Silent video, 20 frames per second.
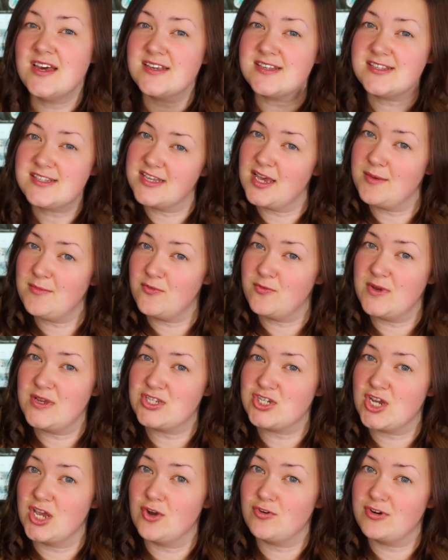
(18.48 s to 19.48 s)
some of
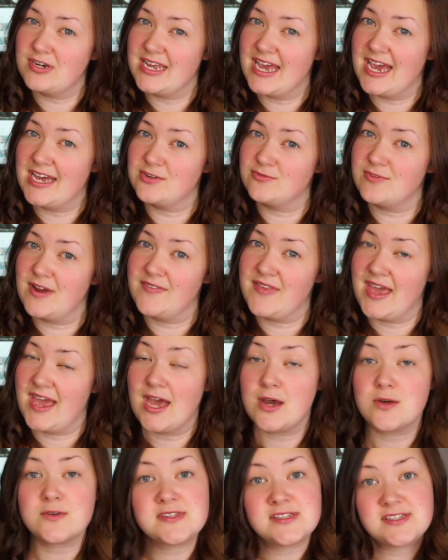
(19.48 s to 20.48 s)
which I already had around the
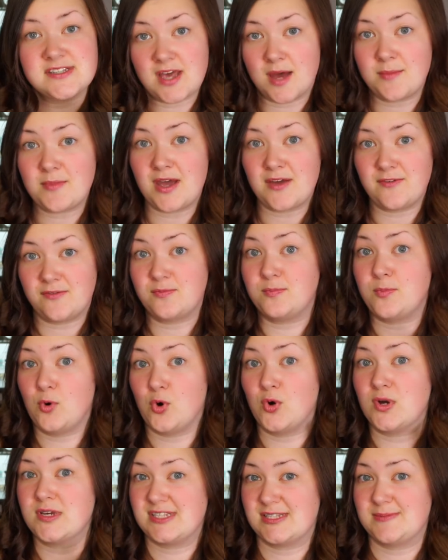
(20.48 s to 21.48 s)
house, some I've
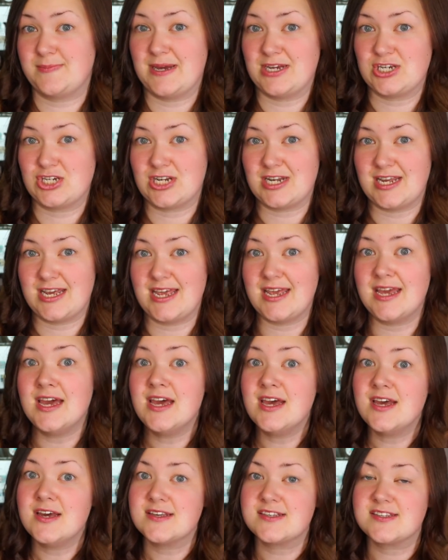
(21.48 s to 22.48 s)
bought especially,
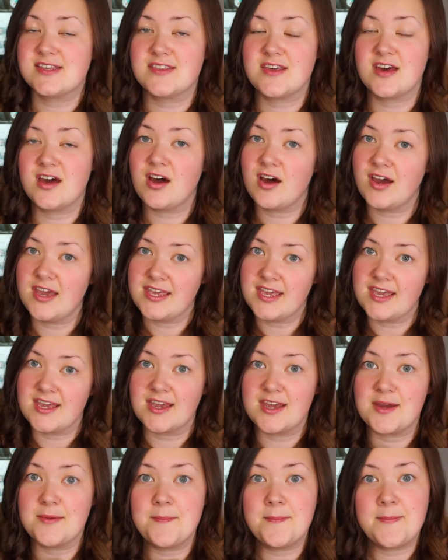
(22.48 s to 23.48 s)
so that I
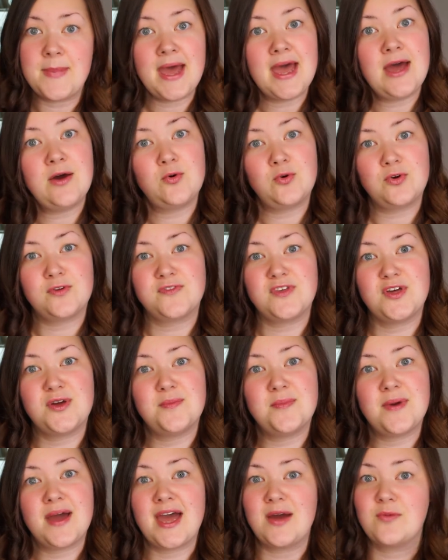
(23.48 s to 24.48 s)
can compare all of
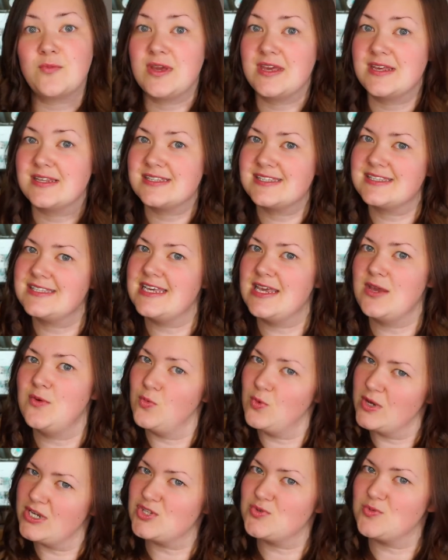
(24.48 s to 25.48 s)
them and we can see
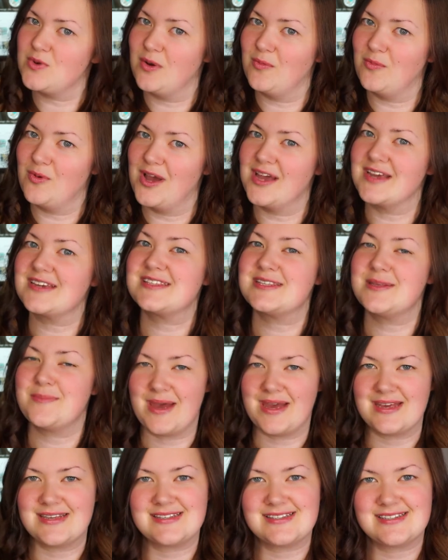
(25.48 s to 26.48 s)
which one works the
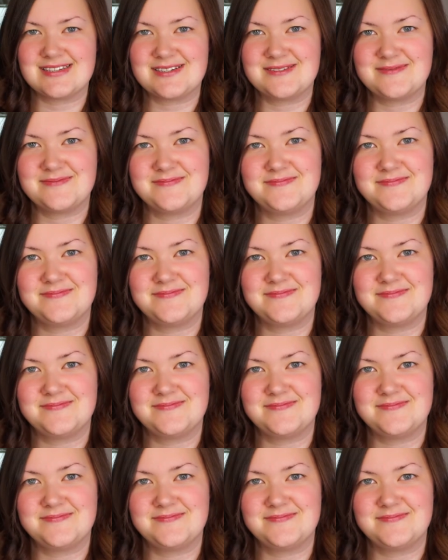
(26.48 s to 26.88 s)
best.